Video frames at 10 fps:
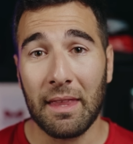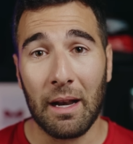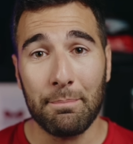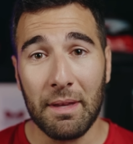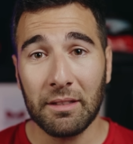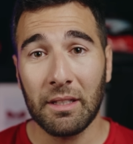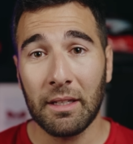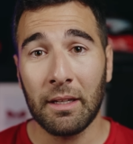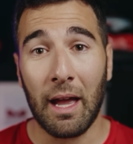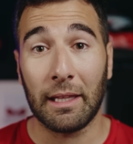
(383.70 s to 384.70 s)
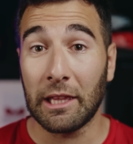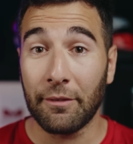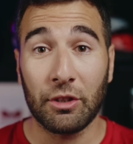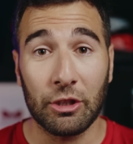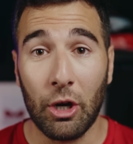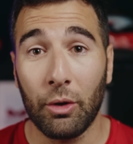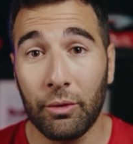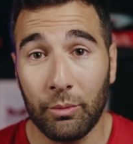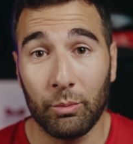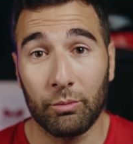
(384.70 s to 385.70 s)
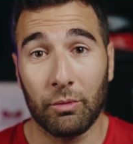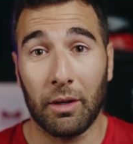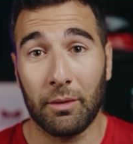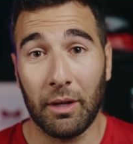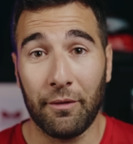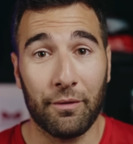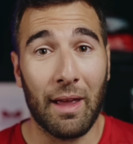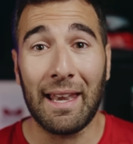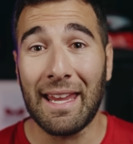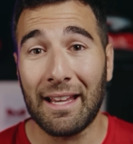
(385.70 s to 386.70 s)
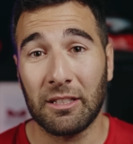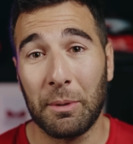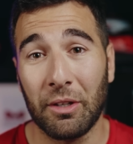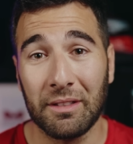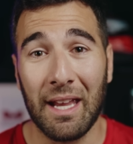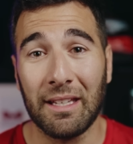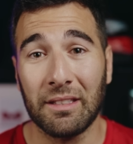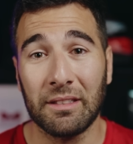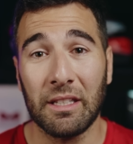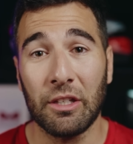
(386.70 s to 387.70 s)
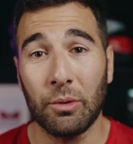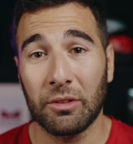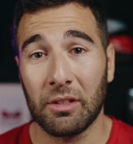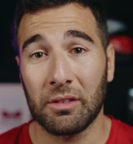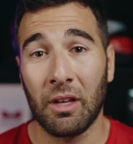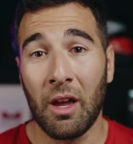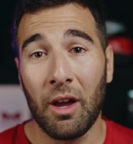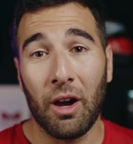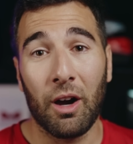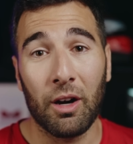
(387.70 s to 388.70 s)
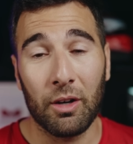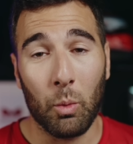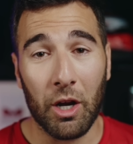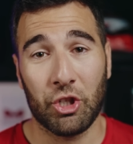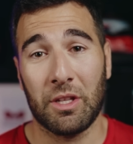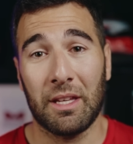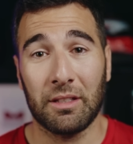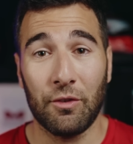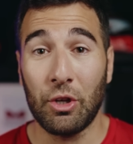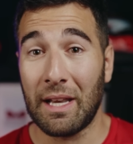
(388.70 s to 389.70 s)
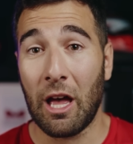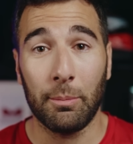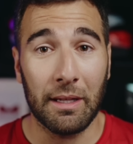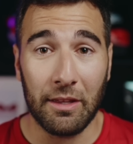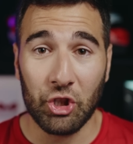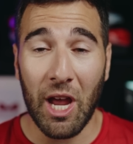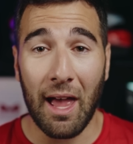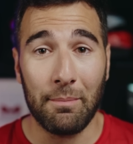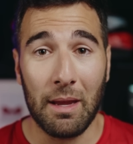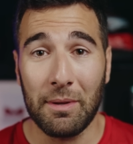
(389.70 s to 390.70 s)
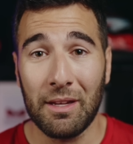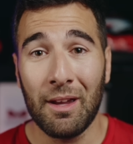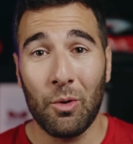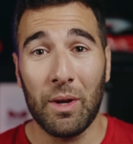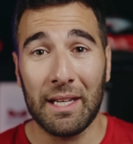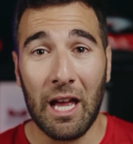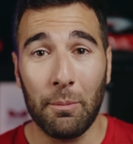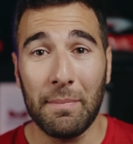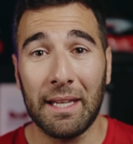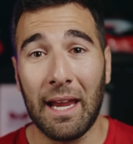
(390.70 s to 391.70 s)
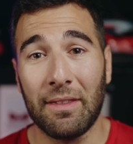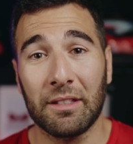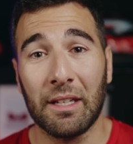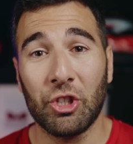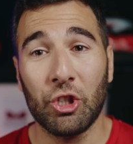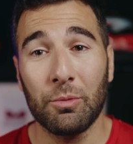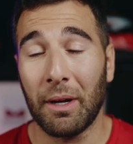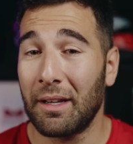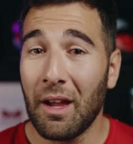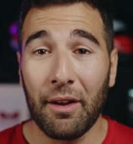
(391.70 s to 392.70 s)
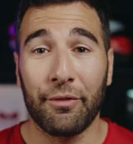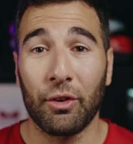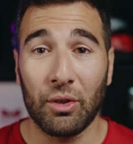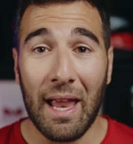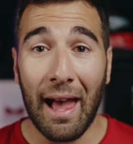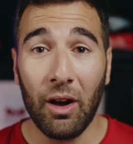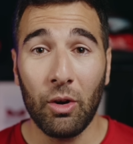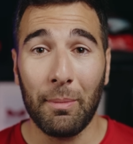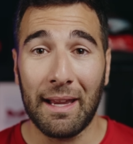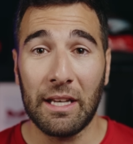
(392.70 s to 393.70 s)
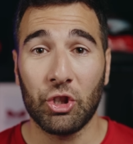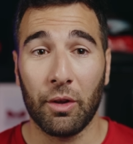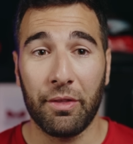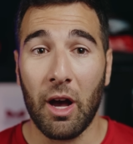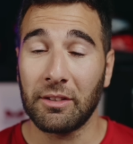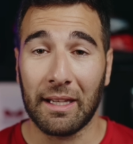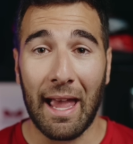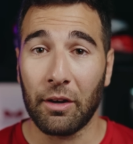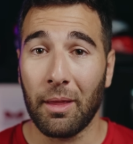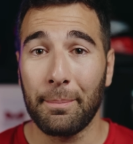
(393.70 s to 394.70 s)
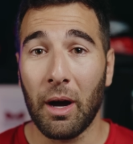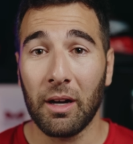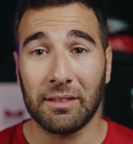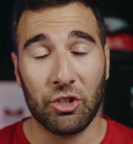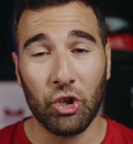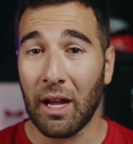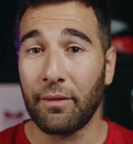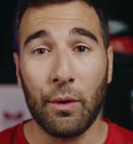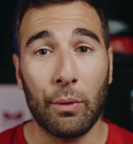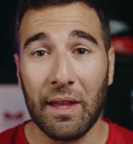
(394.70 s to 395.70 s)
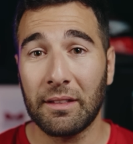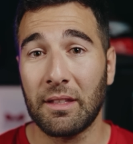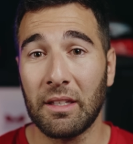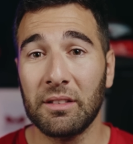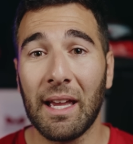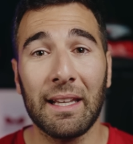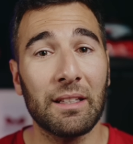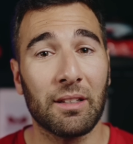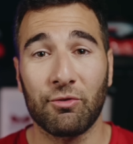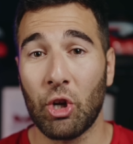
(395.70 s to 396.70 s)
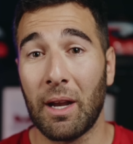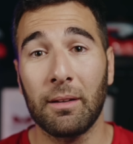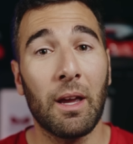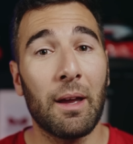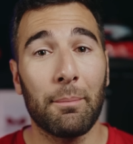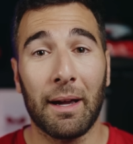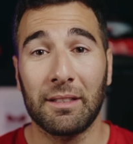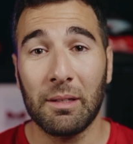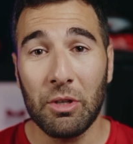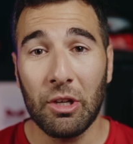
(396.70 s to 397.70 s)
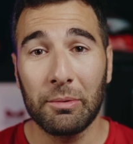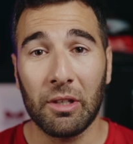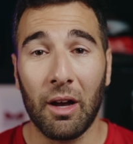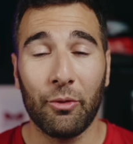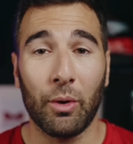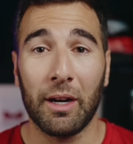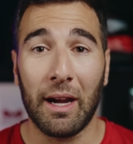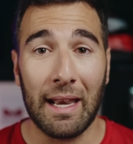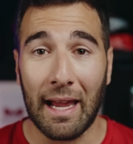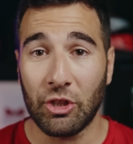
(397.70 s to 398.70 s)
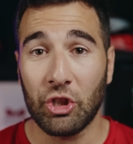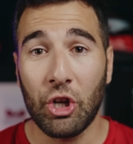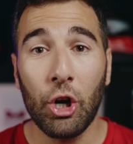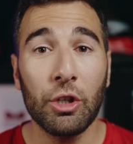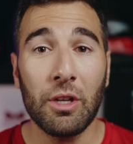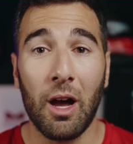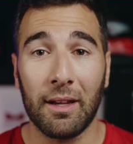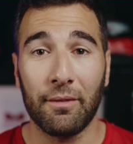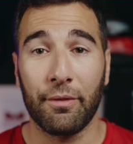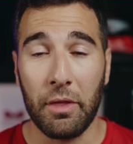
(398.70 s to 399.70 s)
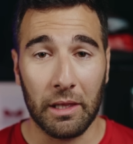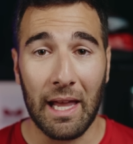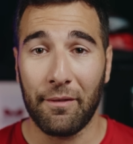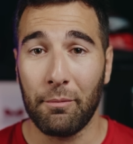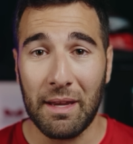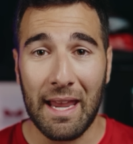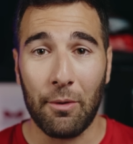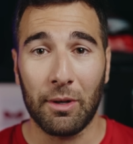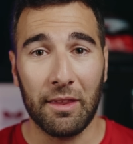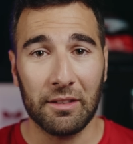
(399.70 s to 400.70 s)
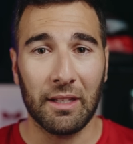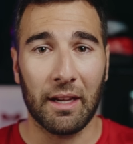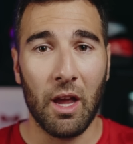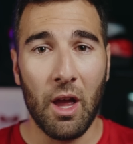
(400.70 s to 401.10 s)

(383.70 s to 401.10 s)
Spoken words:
that I'm missing. I'd love to know if any experienced ACC users are watching this, if you could help me in the chat. Maybe we could help mitigate this issue. But for now, my initial thoughts, like out of the box, I tried a few things in the settings. I've tried my SimuCube software, and I just could not, for the life of me, get rid of this like